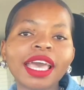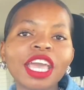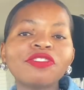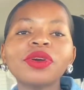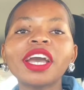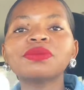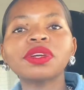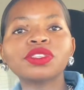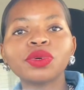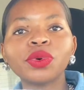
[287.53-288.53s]
If you guys
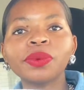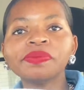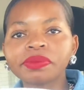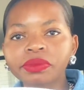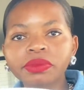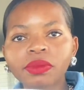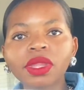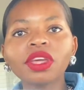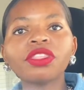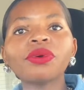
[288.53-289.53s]
want to
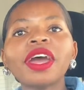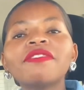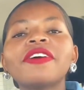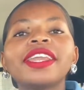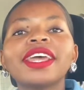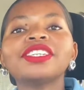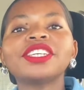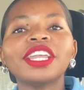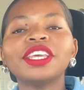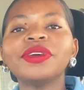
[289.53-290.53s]
thrive
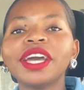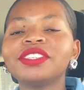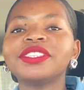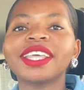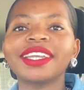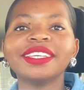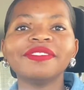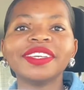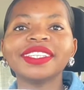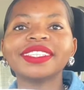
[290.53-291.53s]
financially, you guys should start
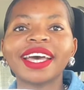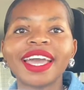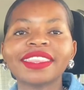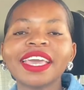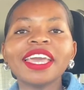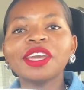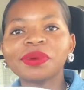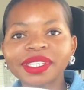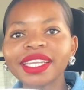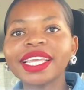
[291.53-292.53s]
giving tithe. It
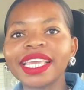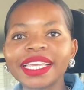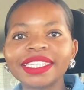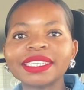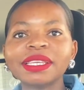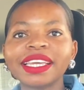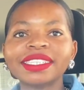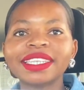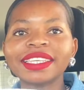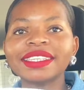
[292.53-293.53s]
wasn't easy
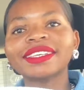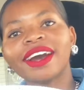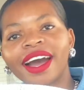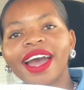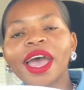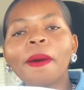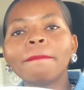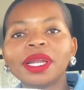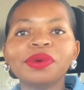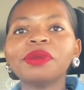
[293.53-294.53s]
getting this car,
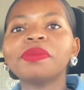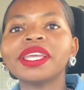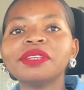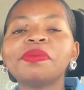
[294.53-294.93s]
but God made it